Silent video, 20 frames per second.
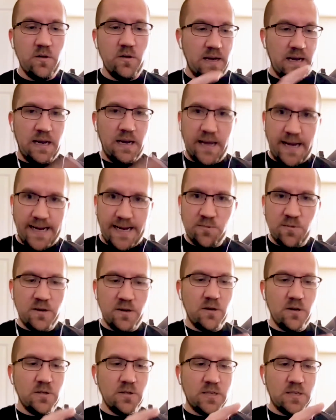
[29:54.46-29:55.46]
engagement
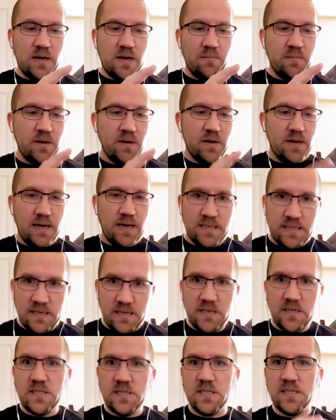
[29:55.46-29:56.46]
goes up,
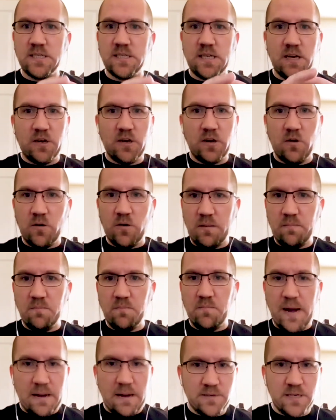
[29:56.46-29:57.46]
attendance is going to go up,
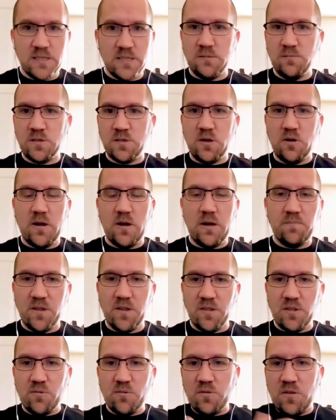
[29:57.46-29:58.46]
baptisms go up,
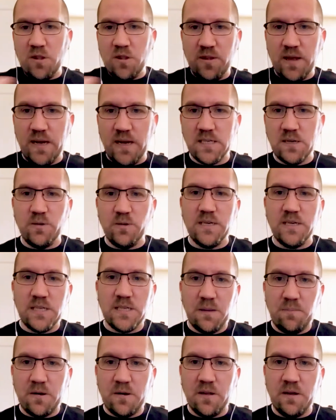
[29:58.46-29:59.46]
the things that we
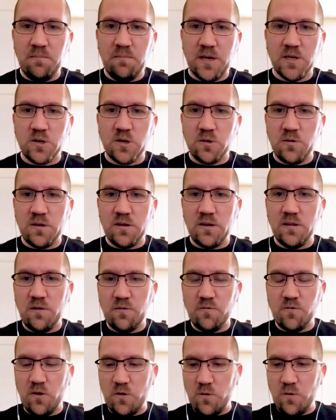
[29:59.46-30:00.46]
typically measure within the
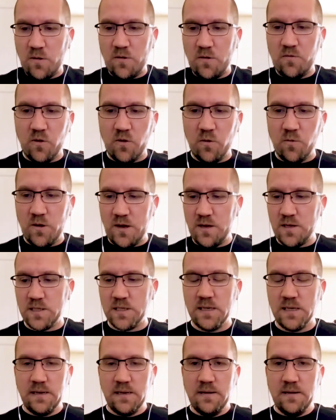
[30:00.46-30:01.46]
four
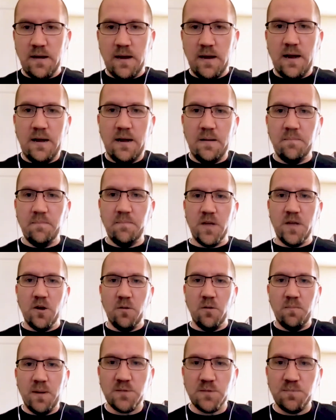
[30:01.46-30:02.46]
walls,
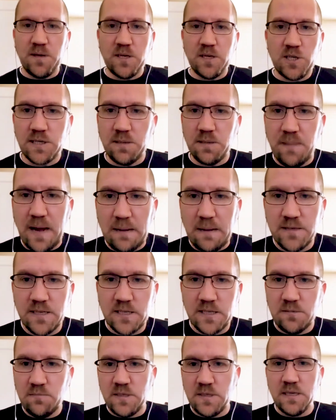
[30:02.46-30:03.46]
butts, budgets, and
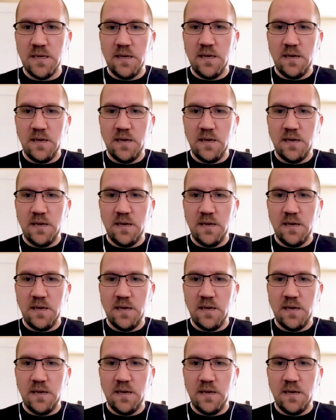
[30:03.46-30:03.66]
baptisms,